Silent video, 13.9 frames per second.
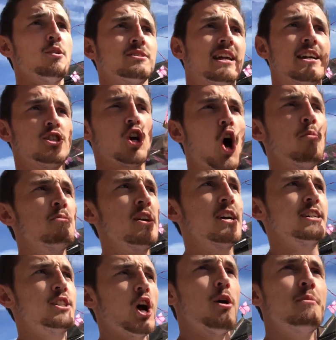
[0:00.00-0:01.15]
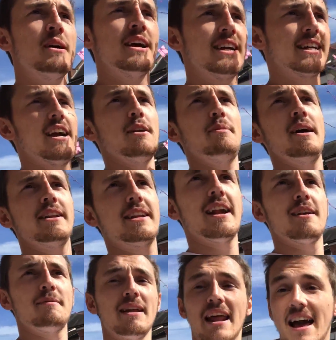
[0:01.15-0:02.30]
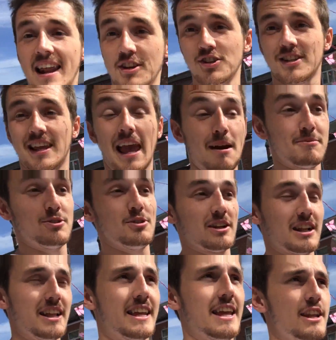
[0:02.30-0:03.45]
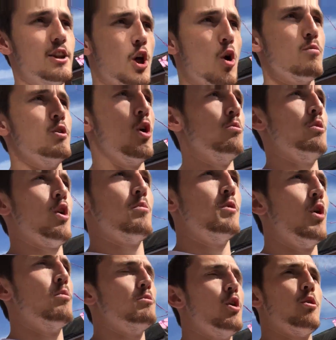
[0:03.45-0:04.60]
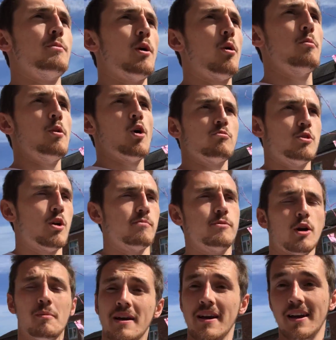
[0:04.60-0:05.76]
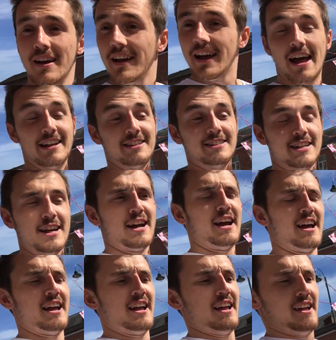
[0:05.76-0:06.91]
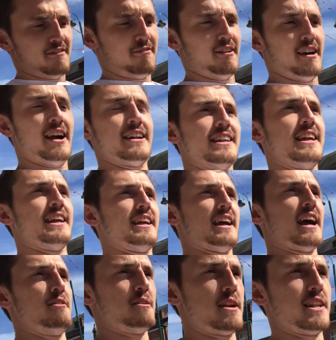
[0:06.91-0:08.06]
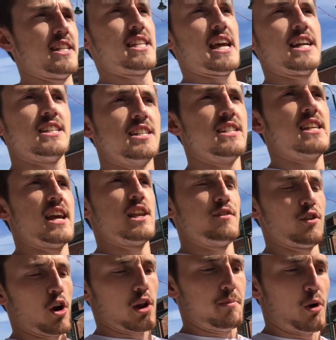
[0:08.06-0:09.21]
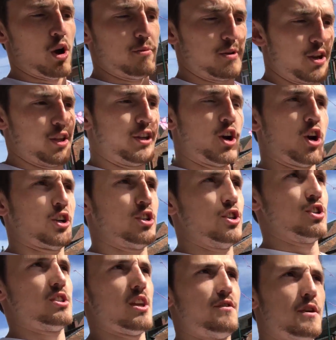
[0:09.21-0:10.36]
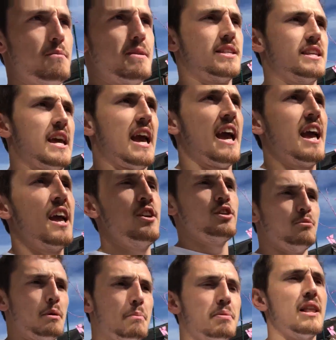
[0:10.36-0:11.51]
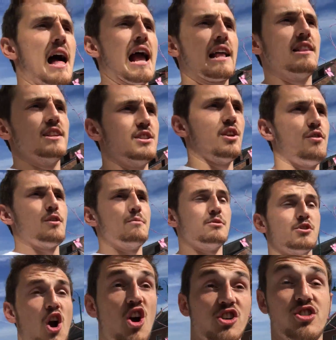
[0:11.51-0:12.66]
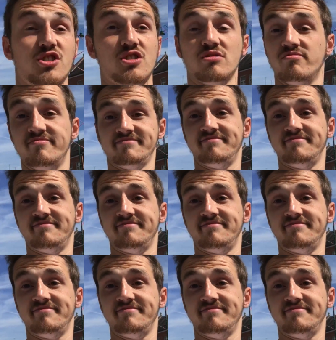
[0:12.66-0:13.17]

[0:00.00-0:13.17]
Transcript: It's like, Tom, Tom, get out of bed, get out of bed. And I just kept clicking, nope, nope, nope, nope, nope, nope, nope, nope, nope. And uh, finally, I read the text, it said, you've got an appointment at the doctor's. If you miss it, You'll be blacklisted from your doctors.